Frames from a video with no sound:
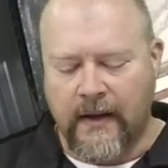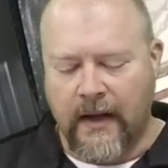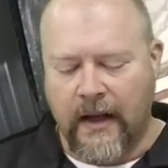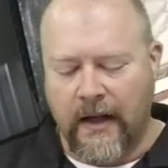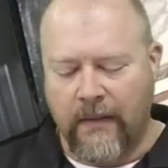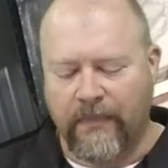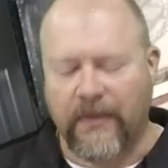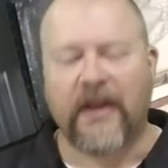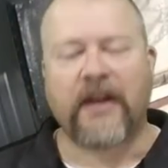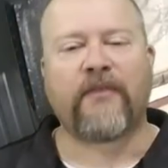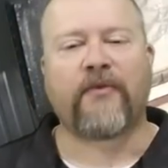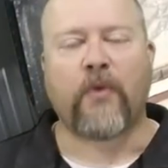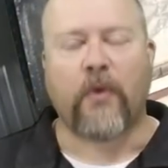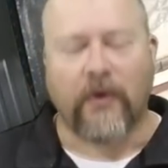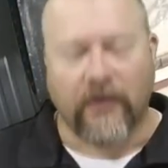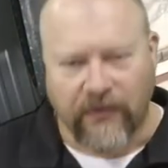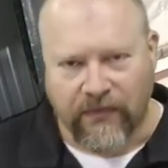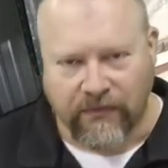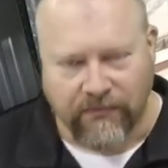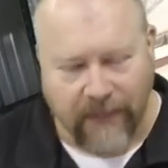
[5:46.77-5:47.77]
And of
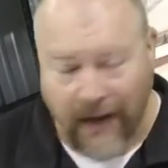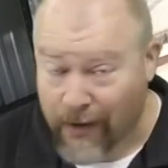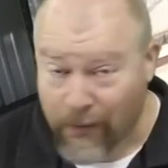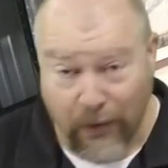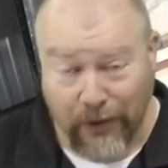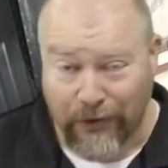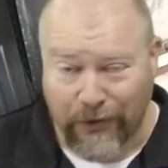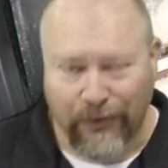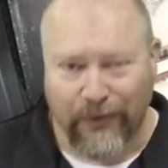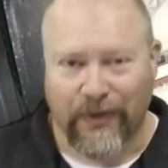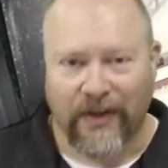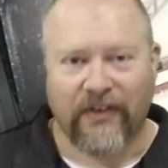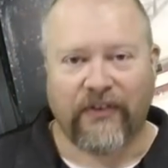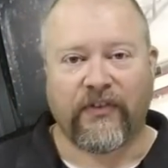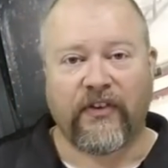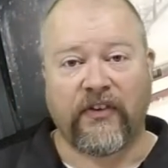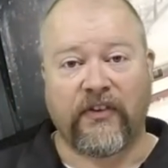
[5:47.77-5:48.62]
course, I wouldn't do this.